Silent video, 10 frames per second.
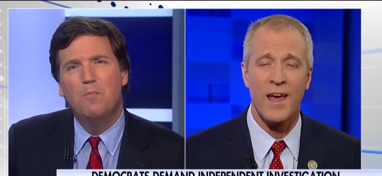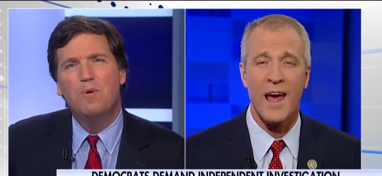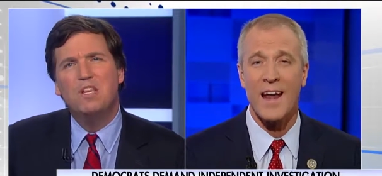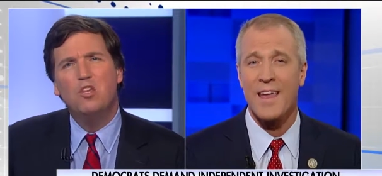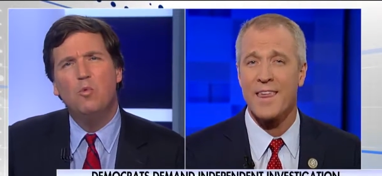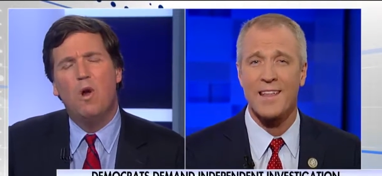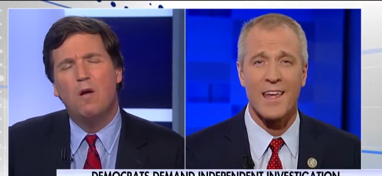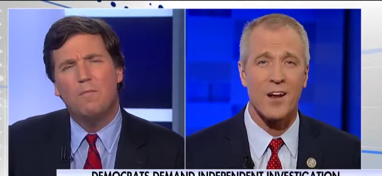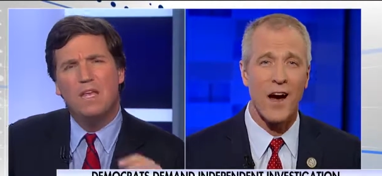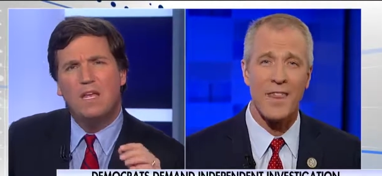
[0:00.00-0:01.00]
Speaker 1: But and you I think are
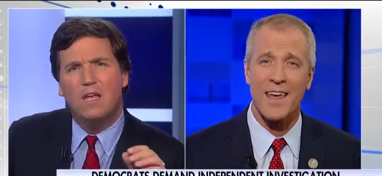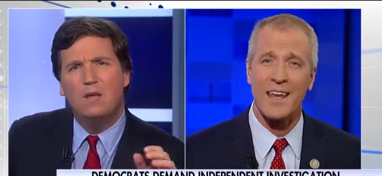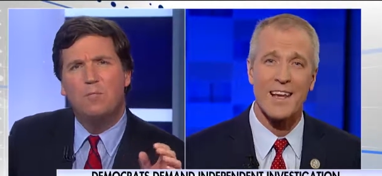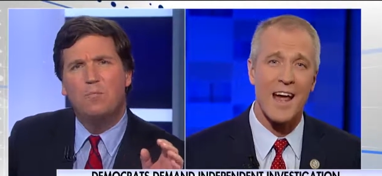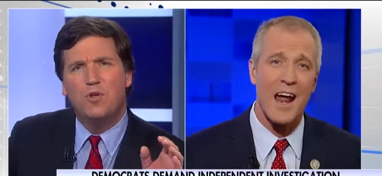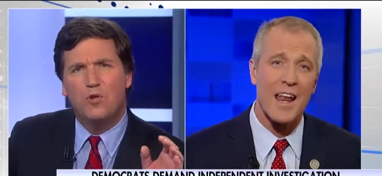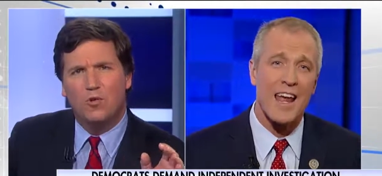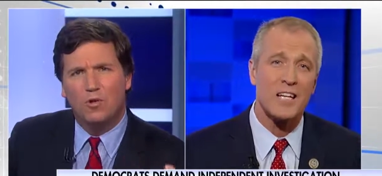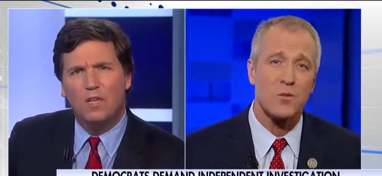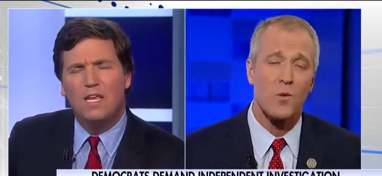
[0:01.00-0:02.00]
that, being I think it, I, I
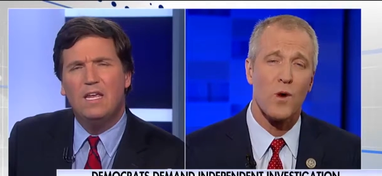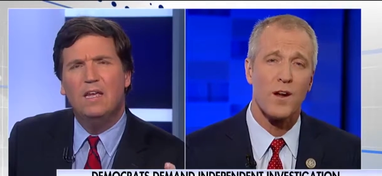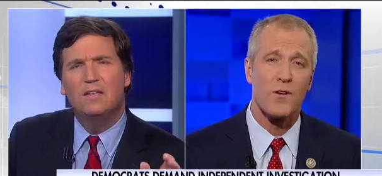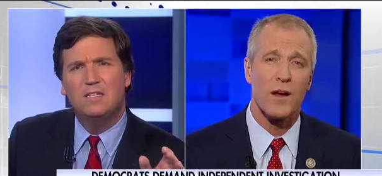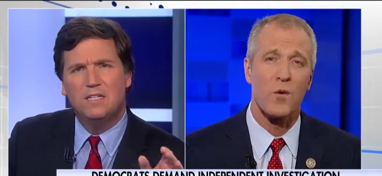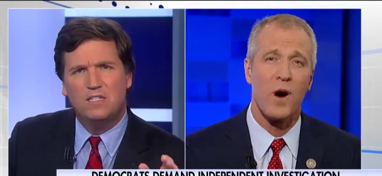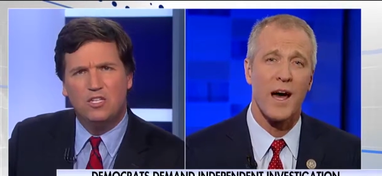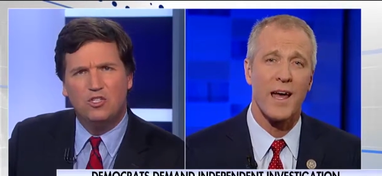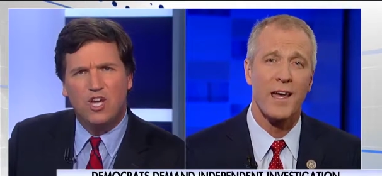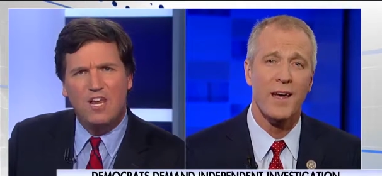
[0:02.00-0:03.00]
guess we're wondering
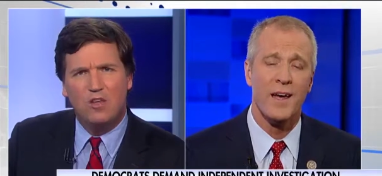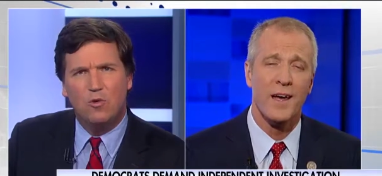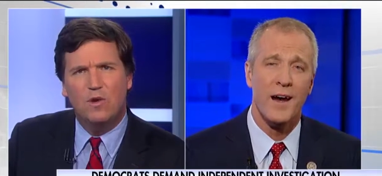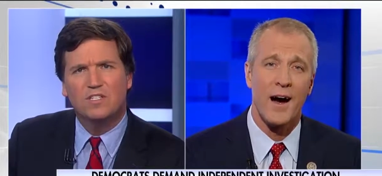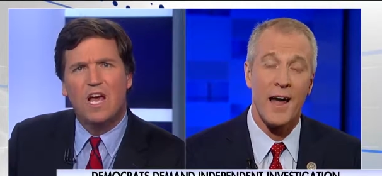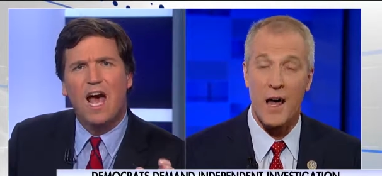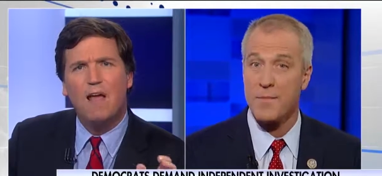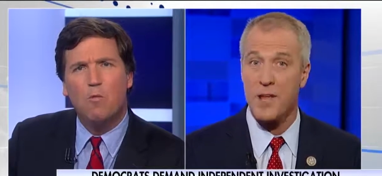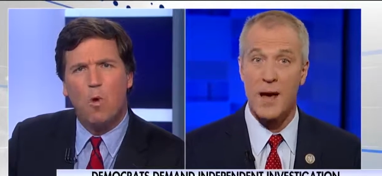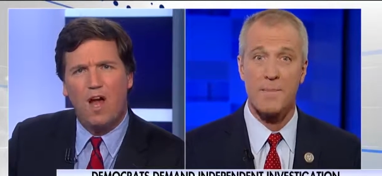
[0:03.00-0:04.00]
disingenuous. Why, I,
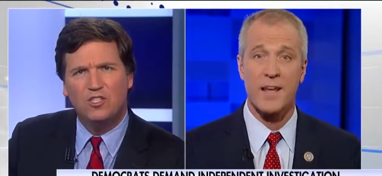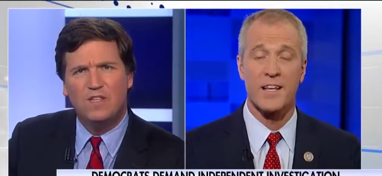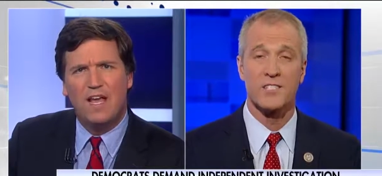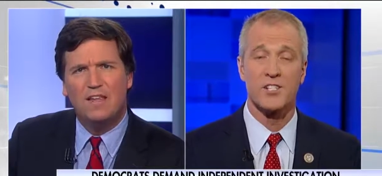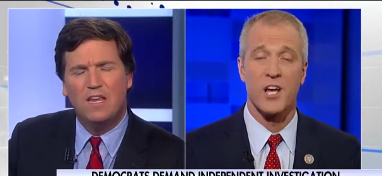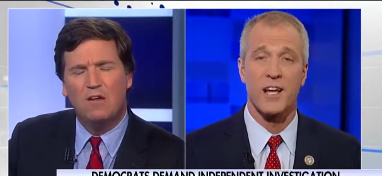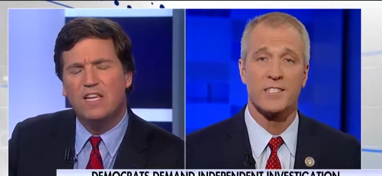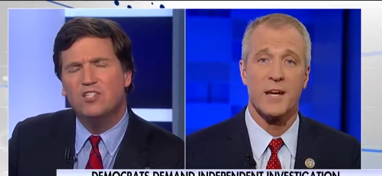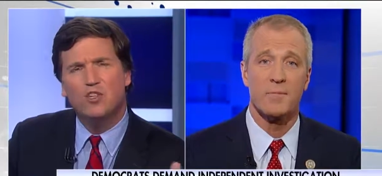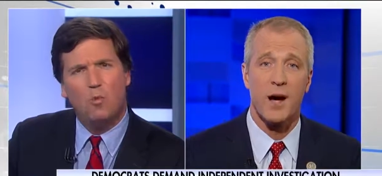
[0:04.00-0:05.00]
am not being disingenuous.
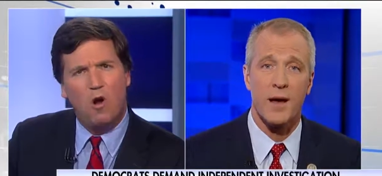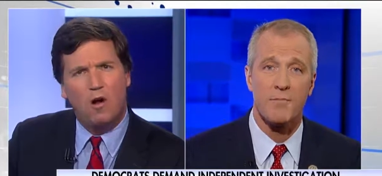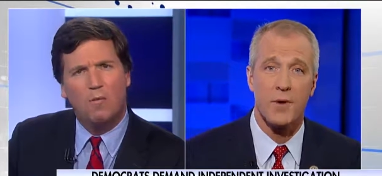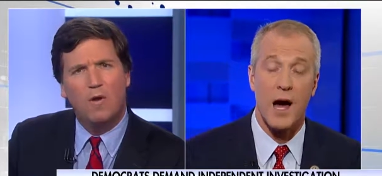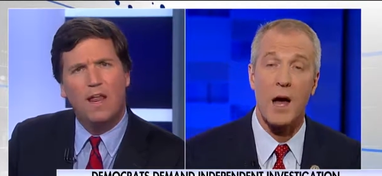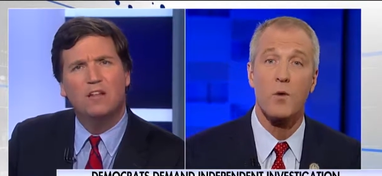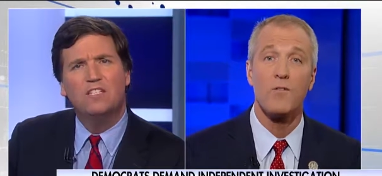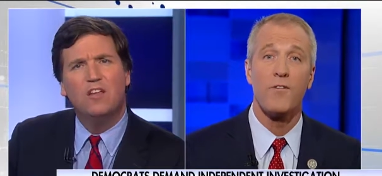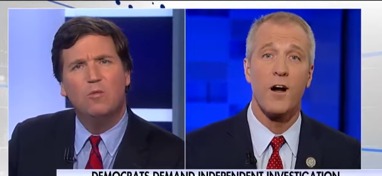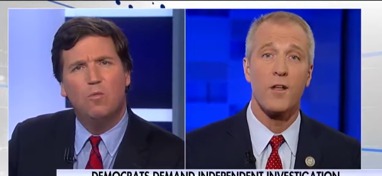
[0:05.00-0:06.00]
Yes, you are. i will
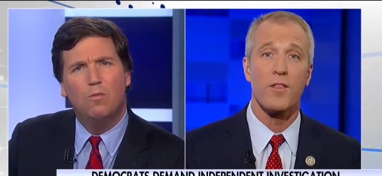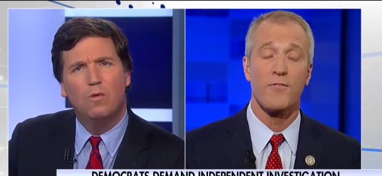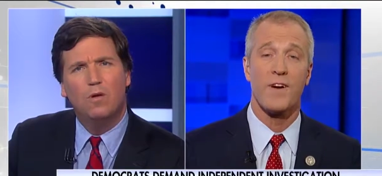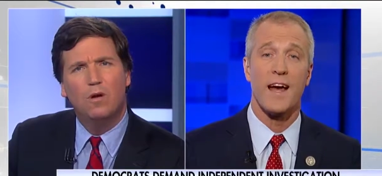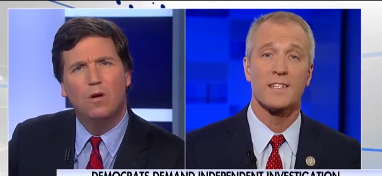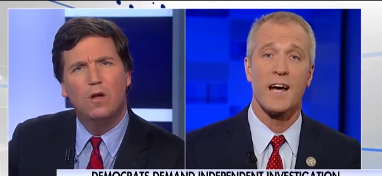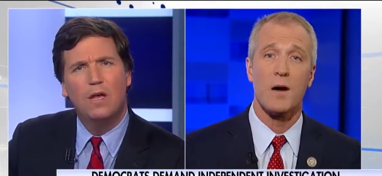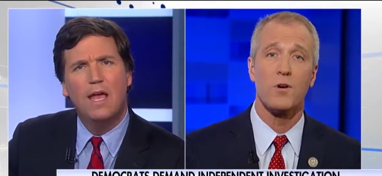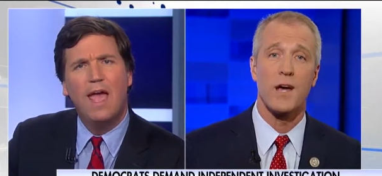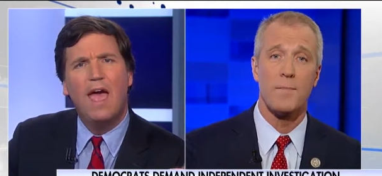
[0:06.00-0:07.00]
follow you, the facts. I
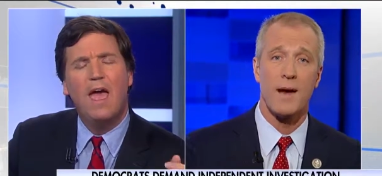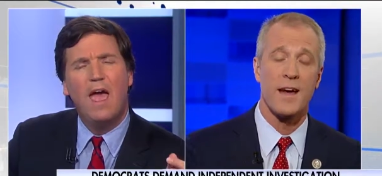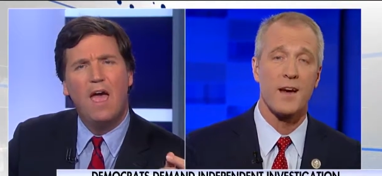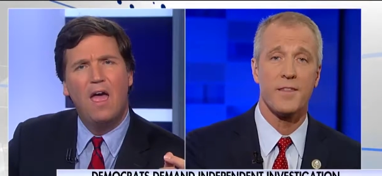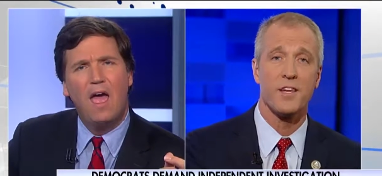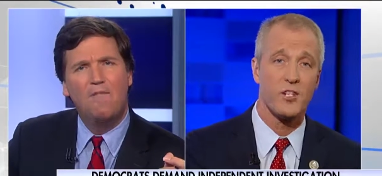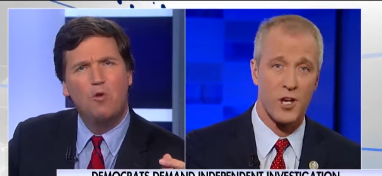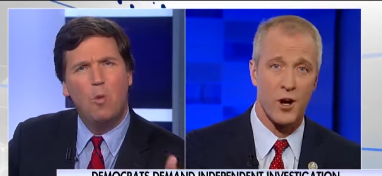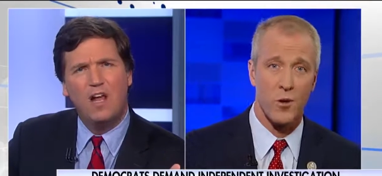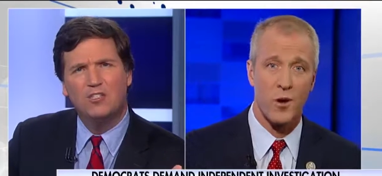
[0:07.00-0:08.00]
will come back on this have show.
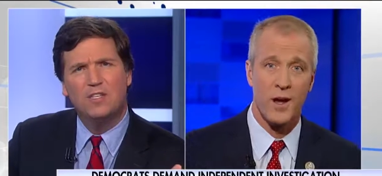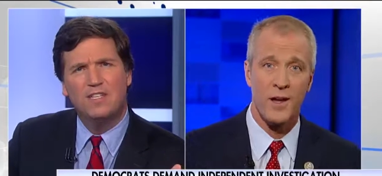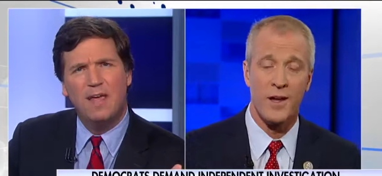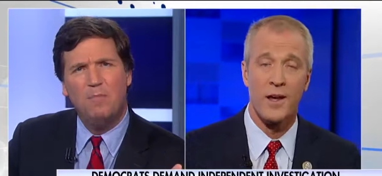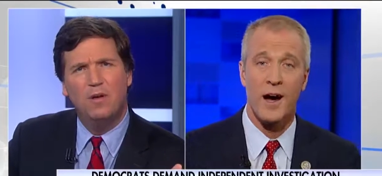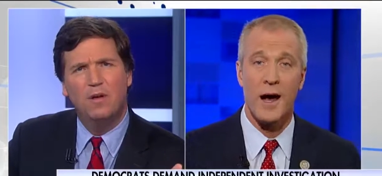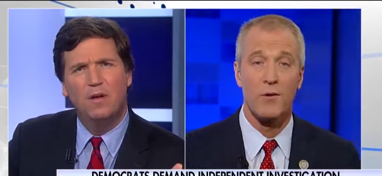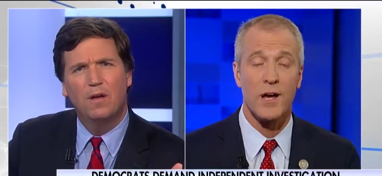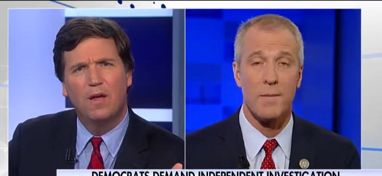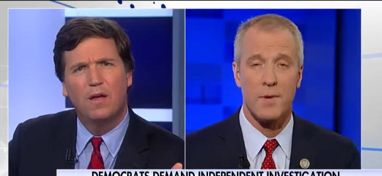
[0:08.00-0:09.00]
Have you watched the tape? I
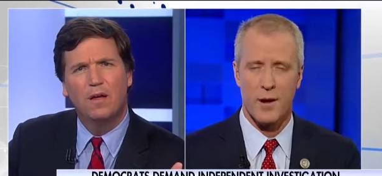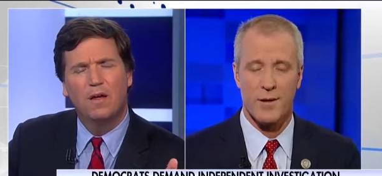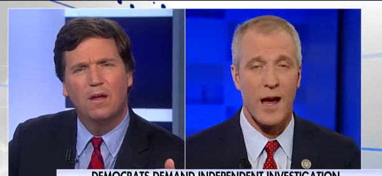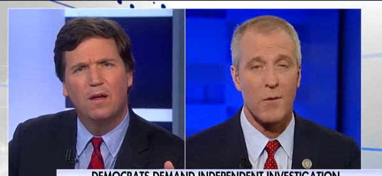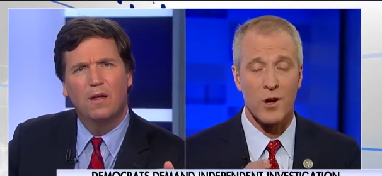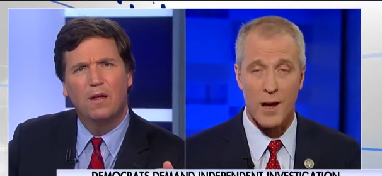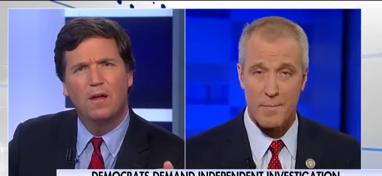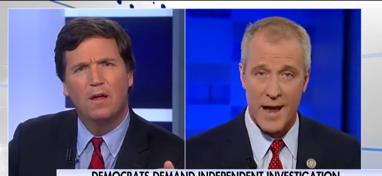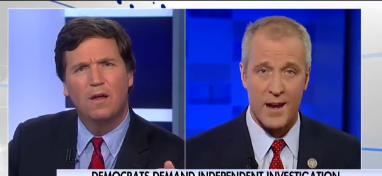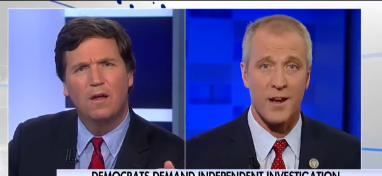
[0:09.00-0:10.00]
will come. Uh, I will come
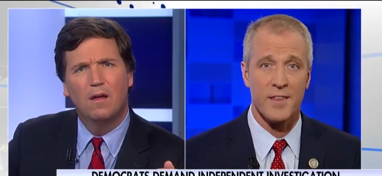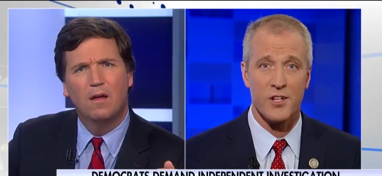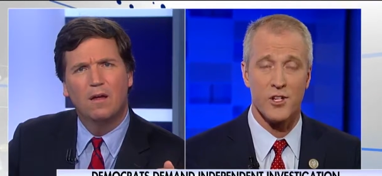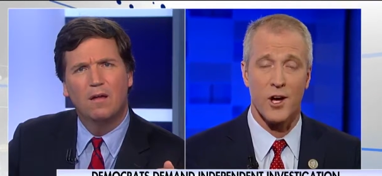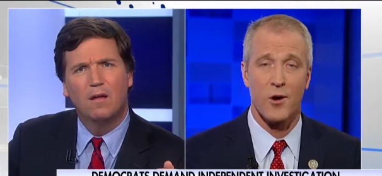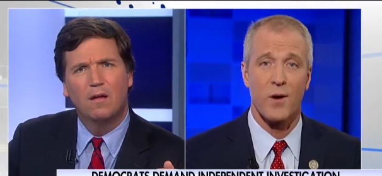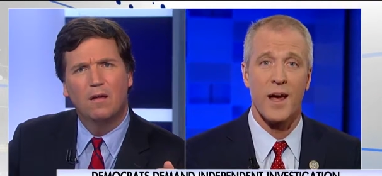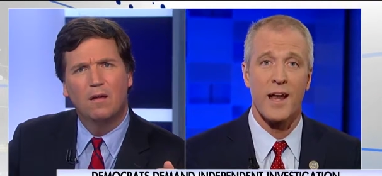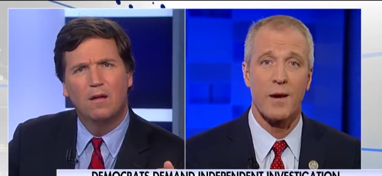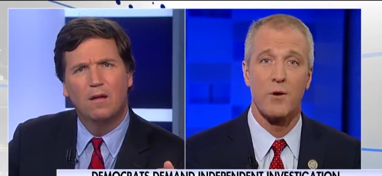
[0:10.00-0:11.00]
back on this show,
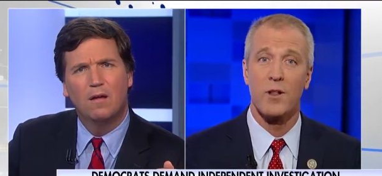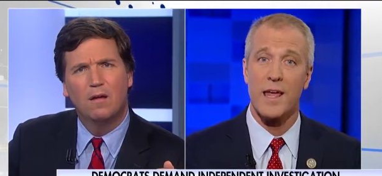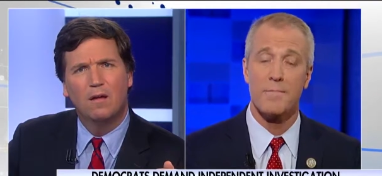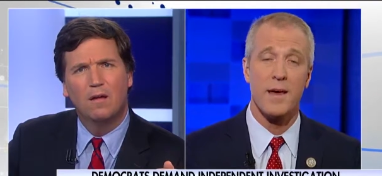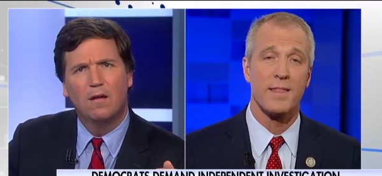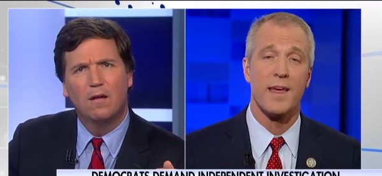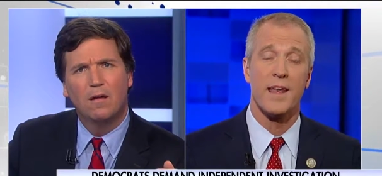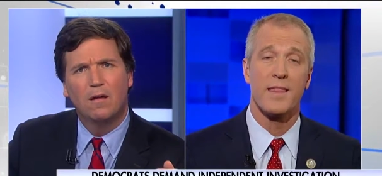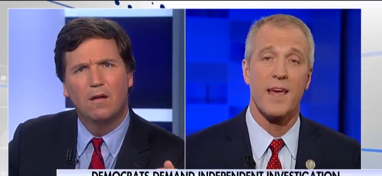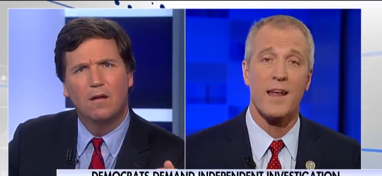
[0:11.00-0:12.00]
and I will admit that
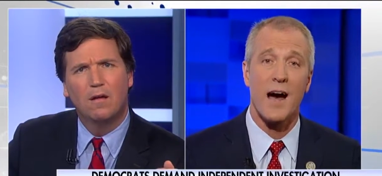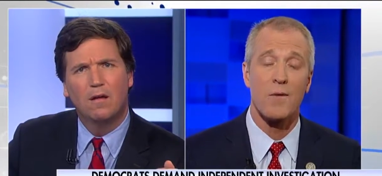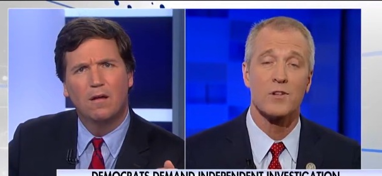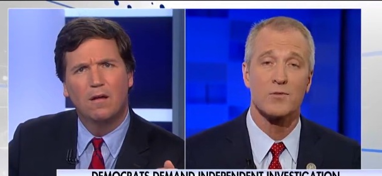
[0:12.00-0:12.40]
that I was